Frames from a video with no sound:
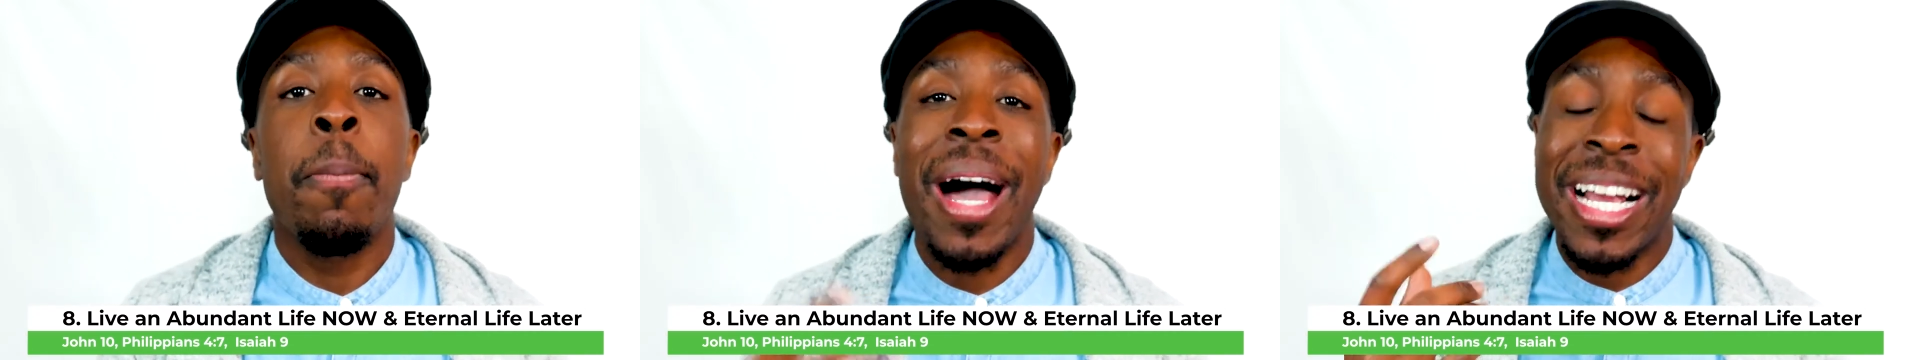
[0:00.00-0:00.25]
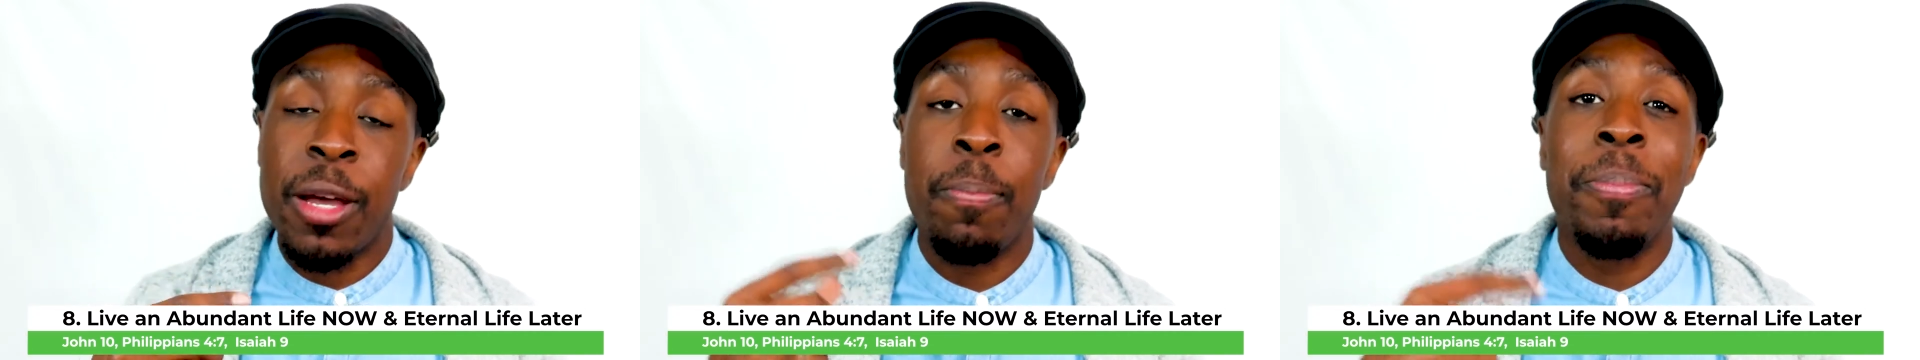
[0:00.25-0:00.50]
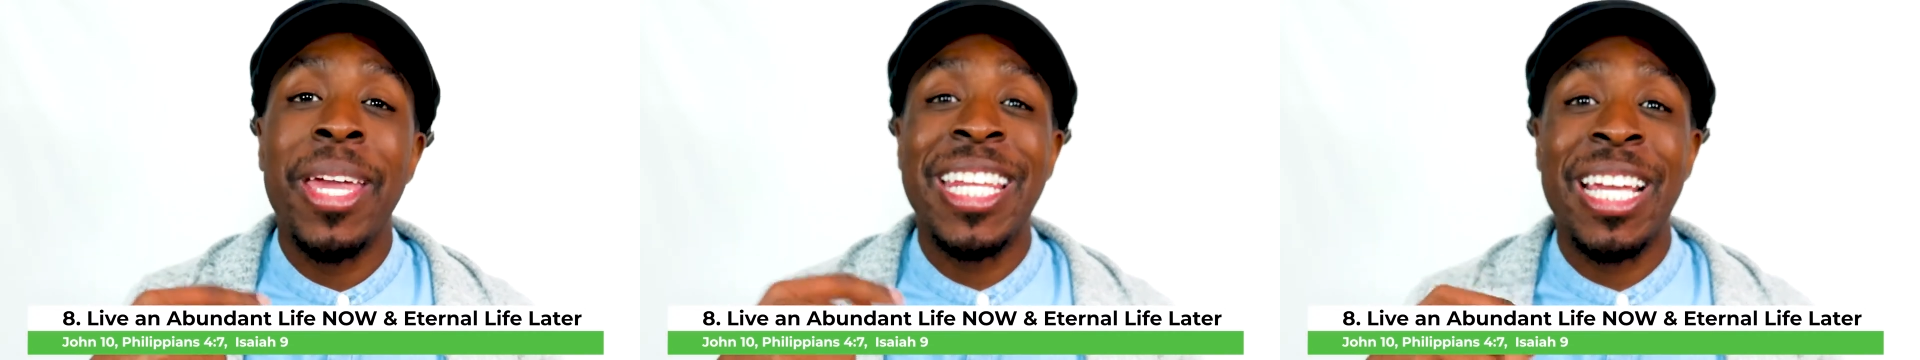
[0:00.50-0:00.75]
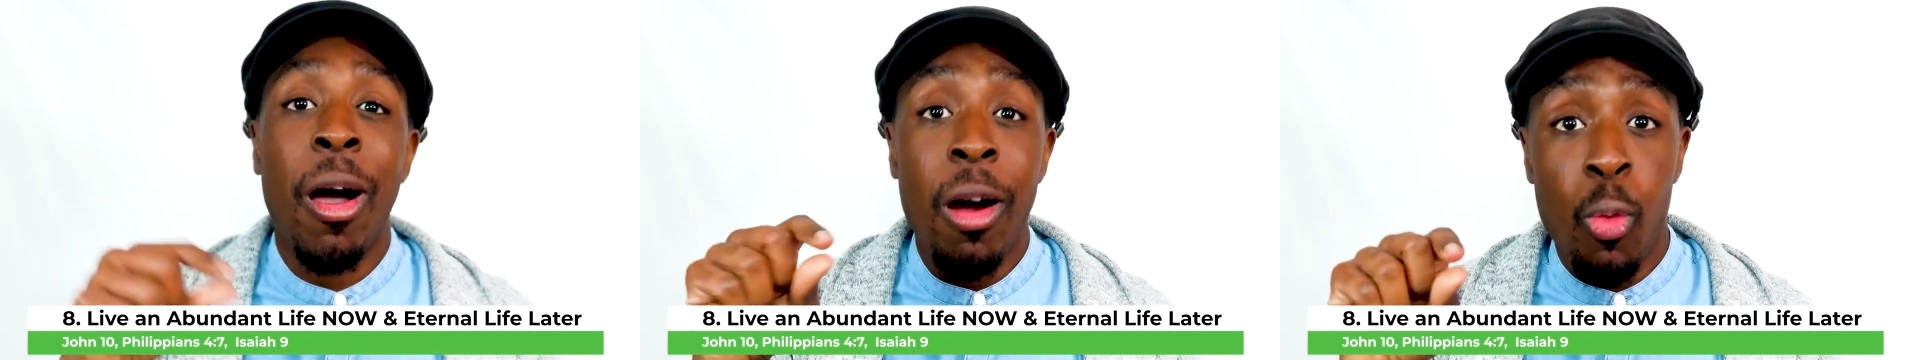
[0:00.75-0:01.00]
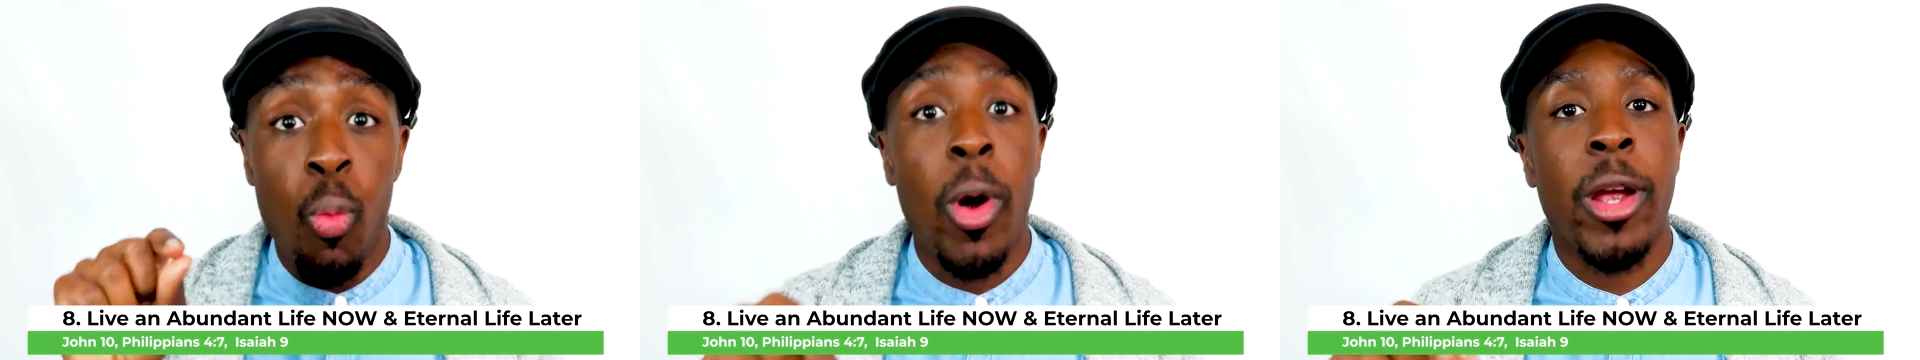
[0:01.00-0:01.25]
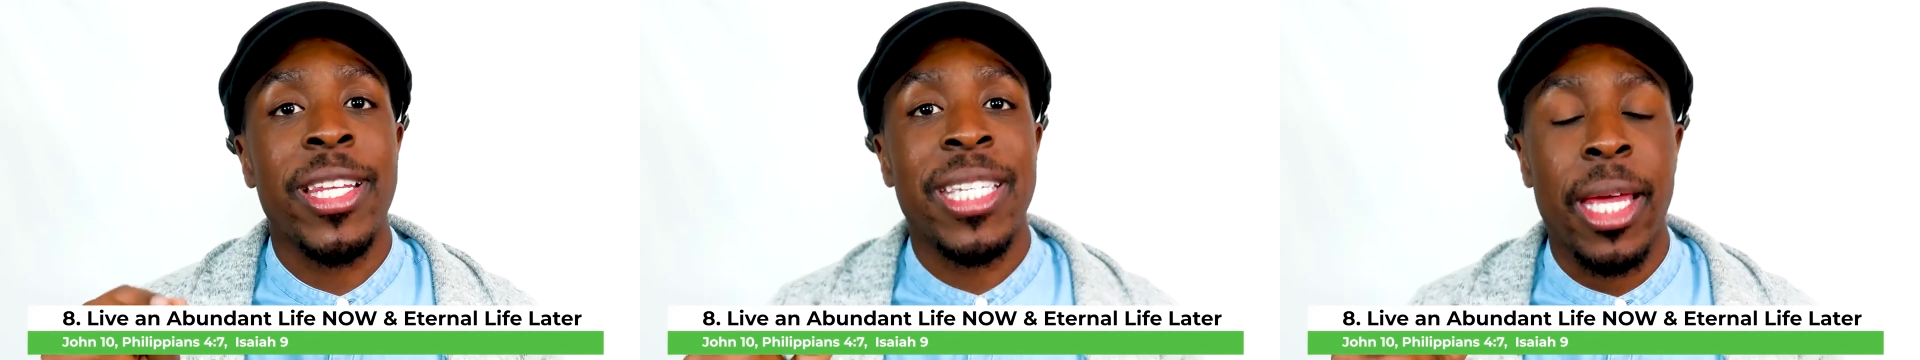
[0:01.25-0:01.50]
by committing our
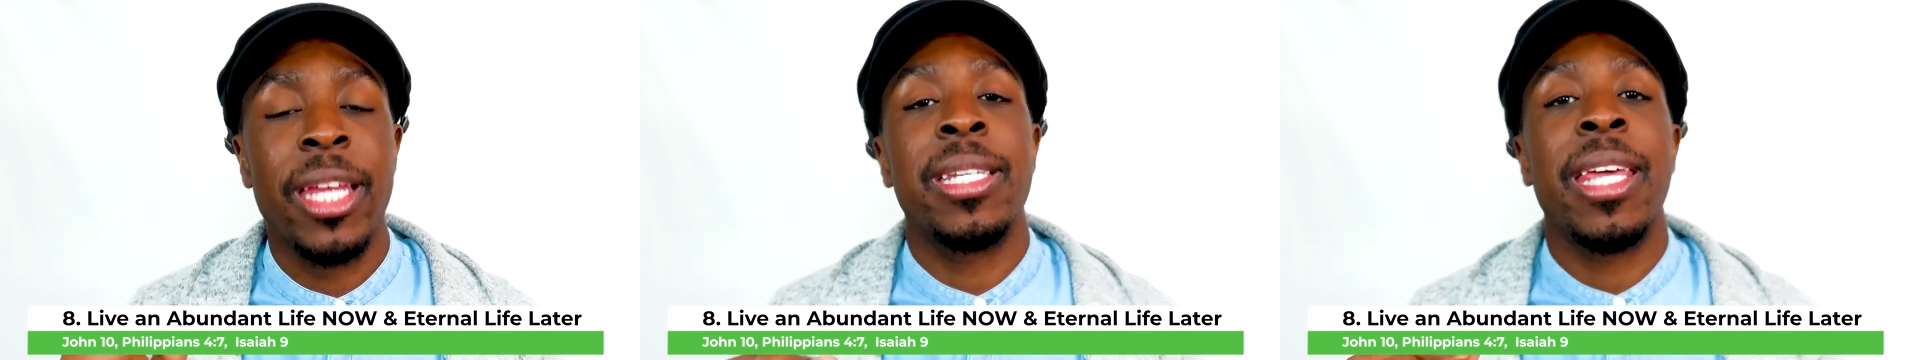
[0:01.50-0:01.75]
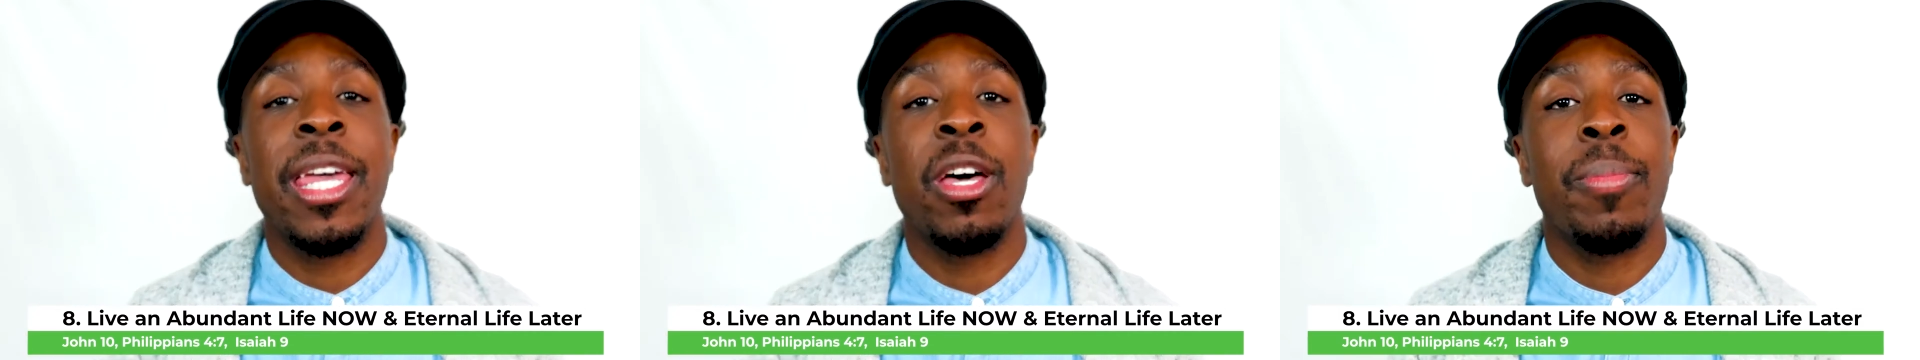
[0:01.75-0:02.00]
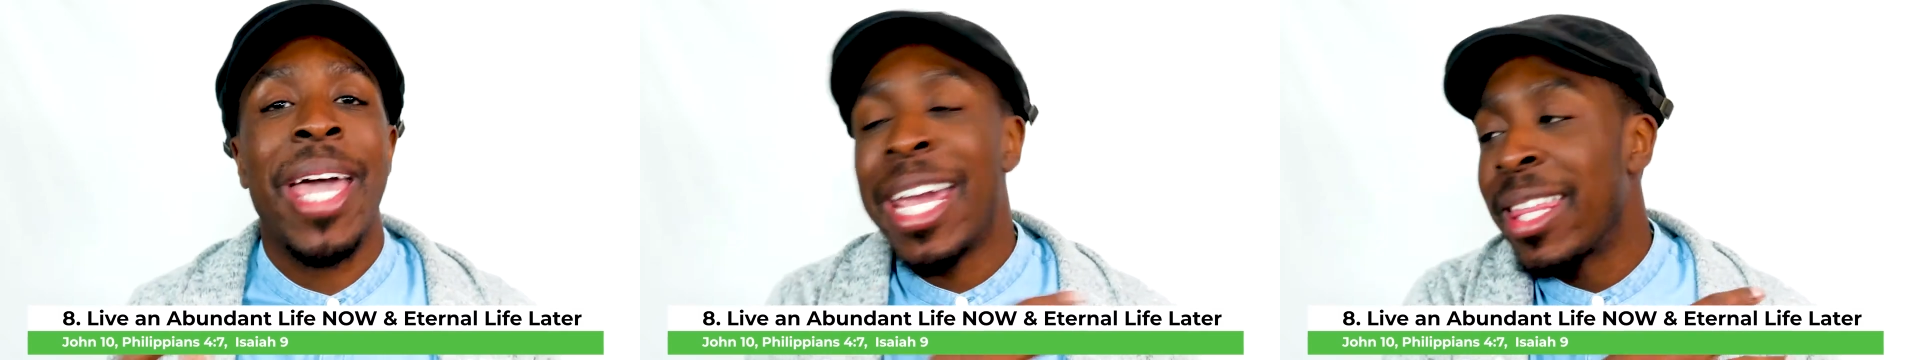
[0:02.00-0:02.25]
works unto Him,